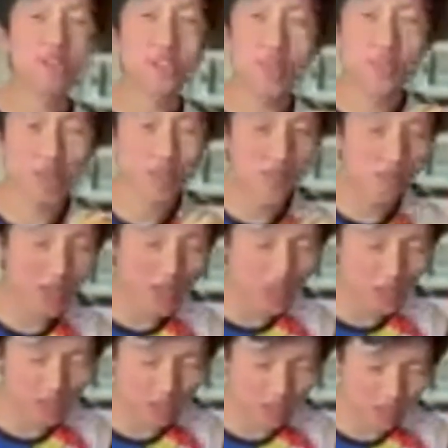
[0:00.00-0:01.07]
so many other
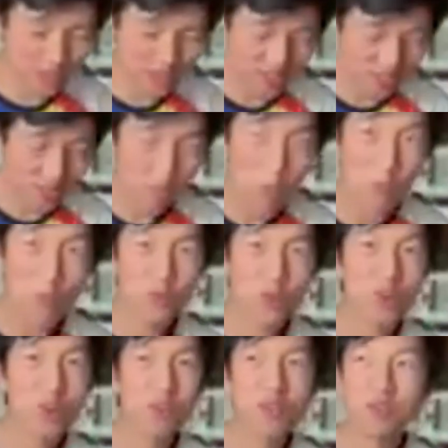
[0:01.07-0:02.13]
ventures. You
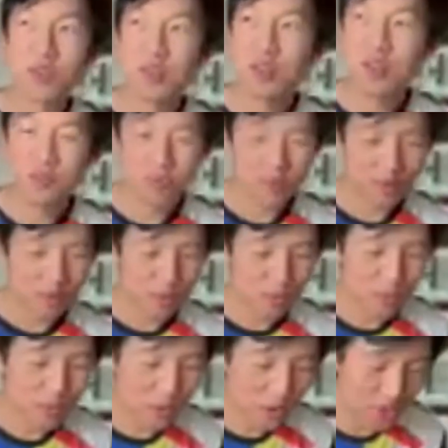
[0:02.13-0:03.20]
never
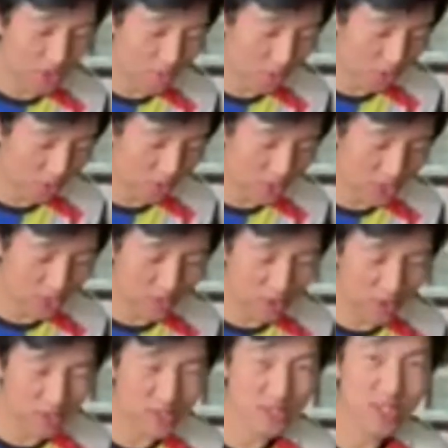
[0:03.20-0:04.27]
before th- before this, you've
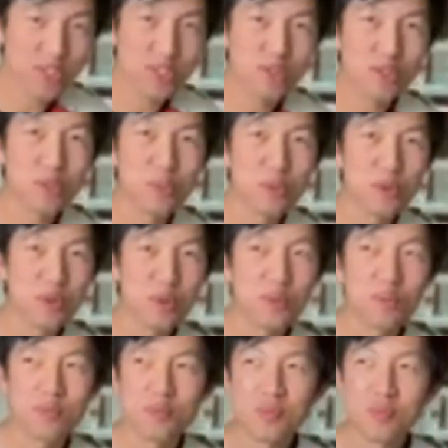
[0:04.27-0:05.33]
never seen a YouTuber
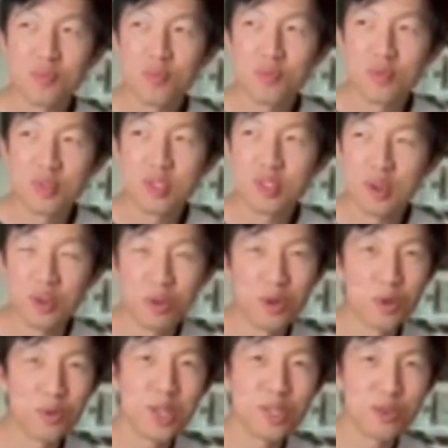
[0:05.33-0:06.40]
start a whole
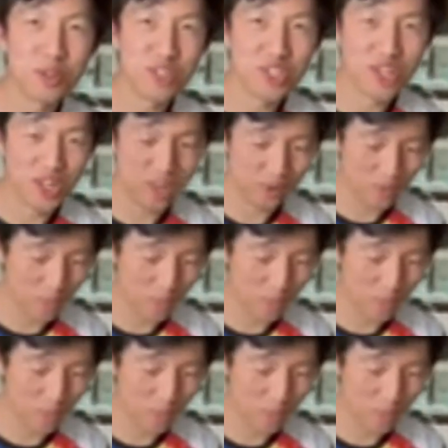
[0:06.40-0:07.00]
restaurant chain.